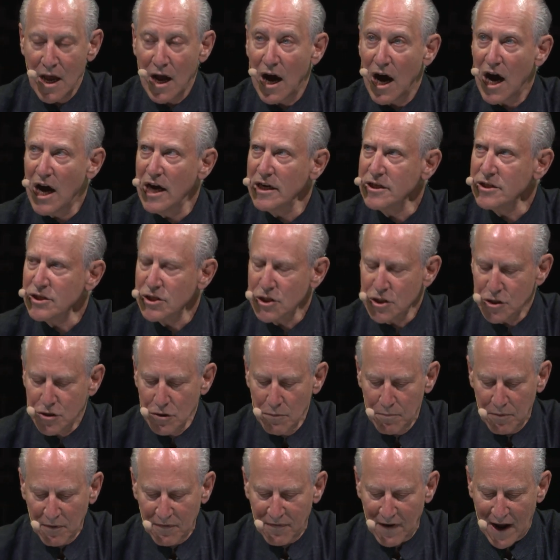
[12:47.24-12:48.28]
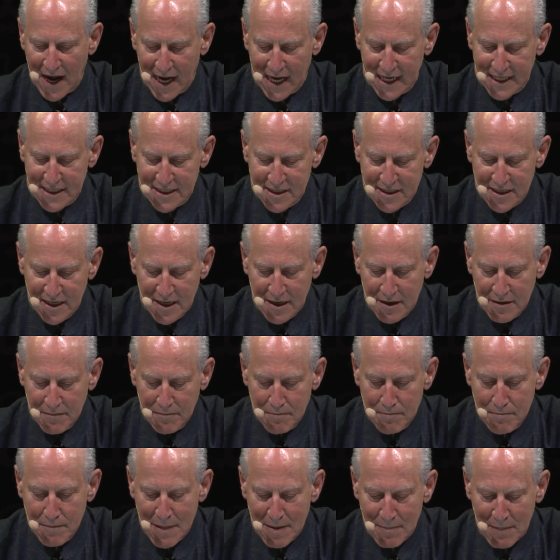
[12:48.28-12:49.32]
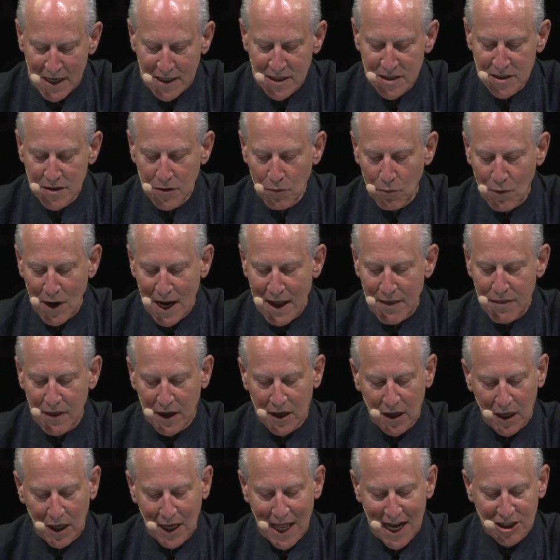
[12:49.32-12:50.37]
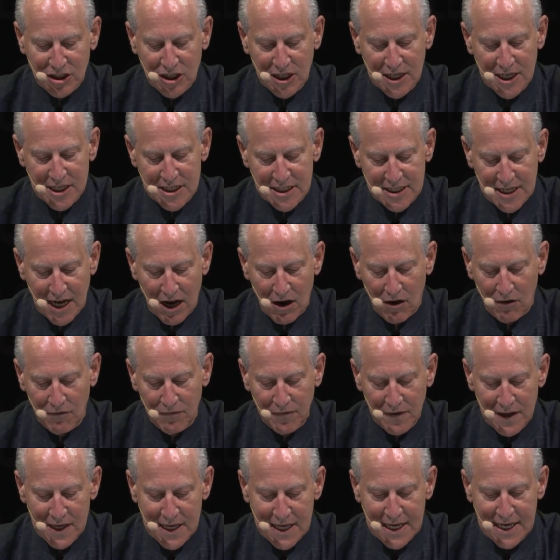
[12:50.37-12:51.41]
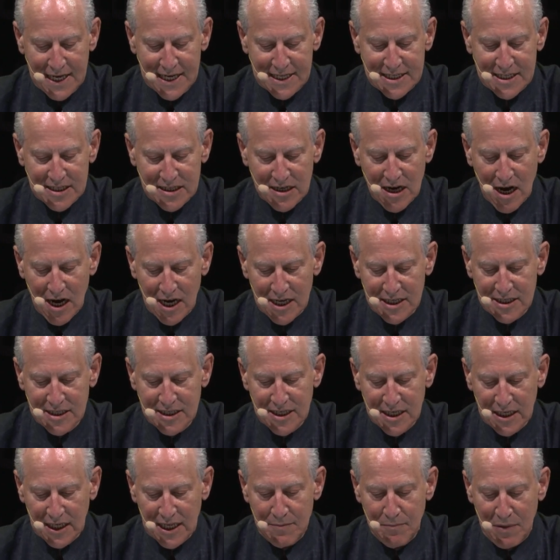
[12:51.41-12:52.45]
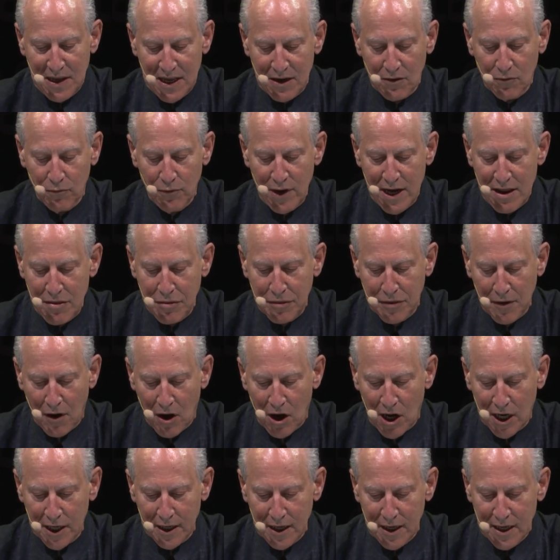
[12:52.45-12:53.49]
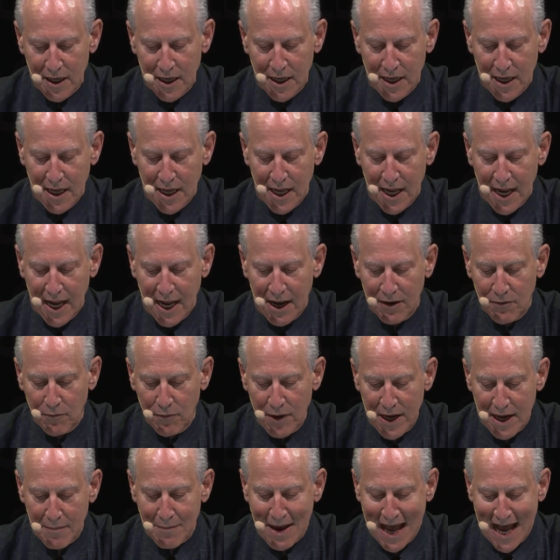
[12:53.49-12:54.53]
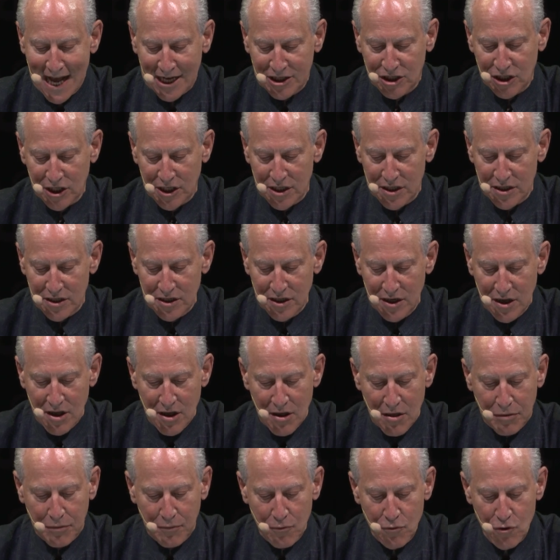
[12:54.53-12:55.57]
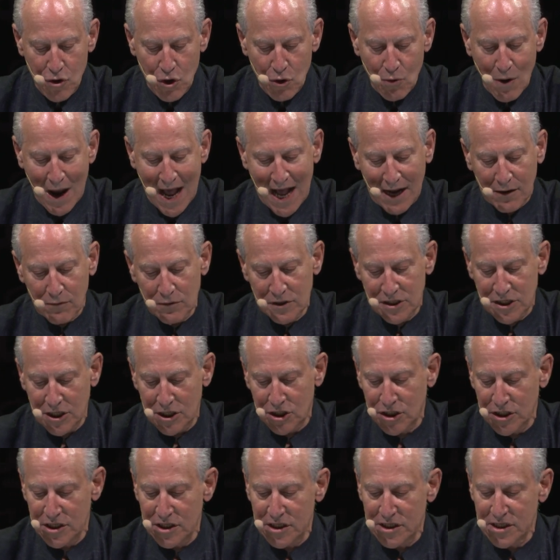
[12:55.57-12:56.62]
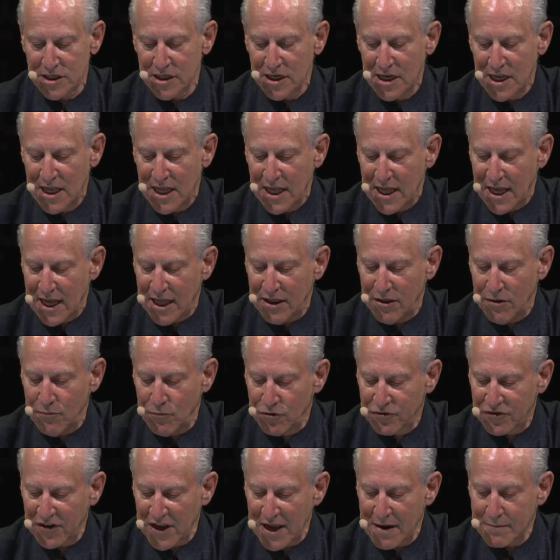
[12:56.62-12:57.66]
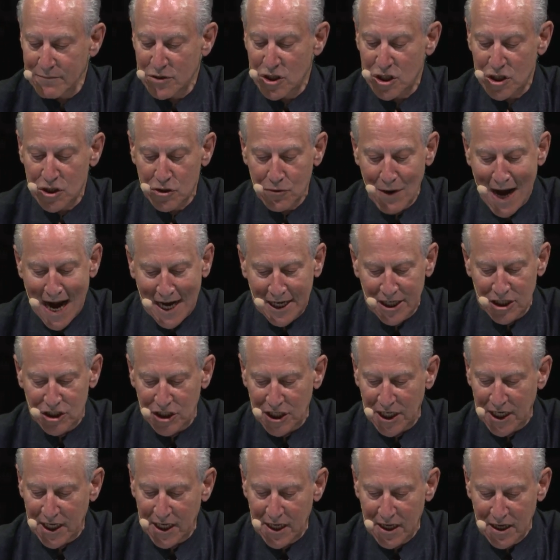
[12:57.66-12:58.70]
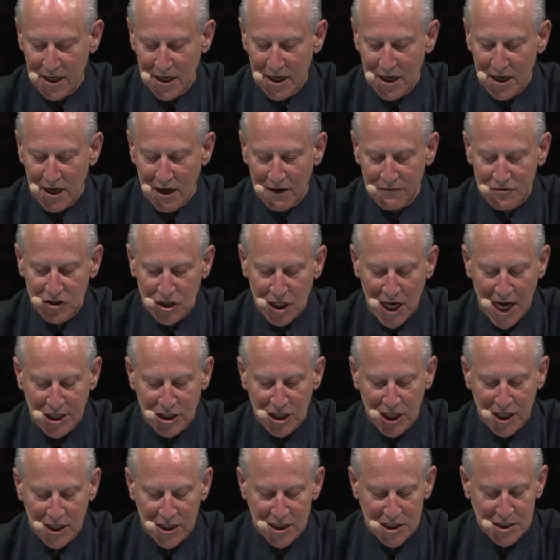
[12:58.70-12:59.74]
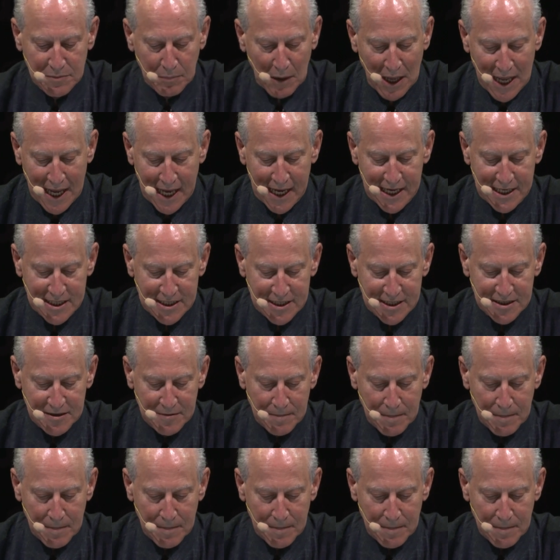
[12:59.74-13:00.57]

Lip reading: Unsupervised mimics the way the collection itself is constantly being rethought and reimagined through new acquisitions and the museum's strategy of changing displays.